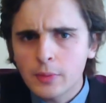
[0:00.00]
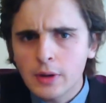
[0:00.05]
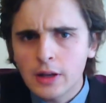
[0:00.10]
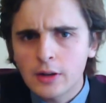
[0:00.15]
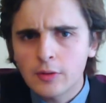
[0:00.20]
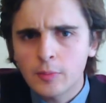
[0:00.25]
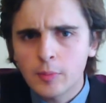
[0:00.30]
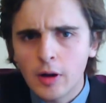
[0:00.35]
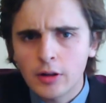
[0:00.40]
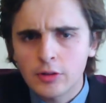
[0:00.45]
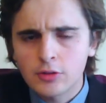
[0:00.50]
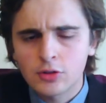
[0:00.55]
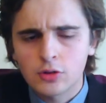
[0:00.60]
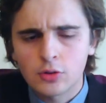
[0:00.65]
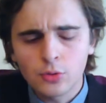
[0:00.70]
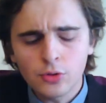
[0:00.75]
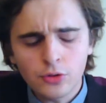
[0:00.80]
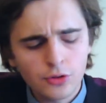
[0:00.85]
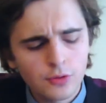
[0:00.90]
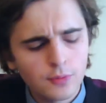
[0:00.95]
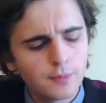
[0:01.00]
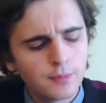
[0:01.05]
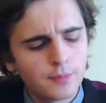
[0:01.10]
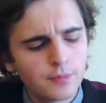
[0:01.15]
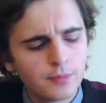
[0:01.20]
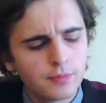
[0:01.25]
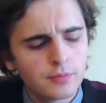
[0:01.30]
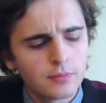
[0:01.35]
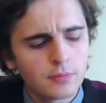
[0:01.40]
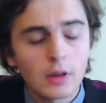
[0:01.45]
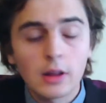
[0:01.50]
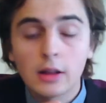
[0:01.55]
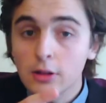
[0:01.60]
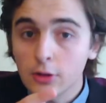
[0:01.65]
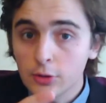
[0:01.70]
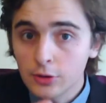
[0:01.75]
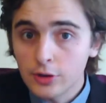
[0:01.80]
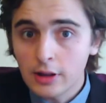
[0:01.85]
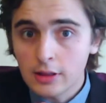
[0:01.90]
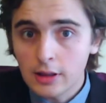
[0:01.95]
of particles,
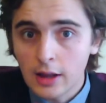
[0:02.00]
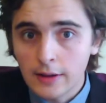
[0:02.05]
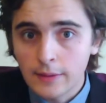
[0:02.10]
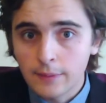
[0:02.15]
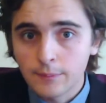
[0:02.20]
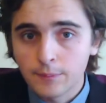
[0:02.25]
including light.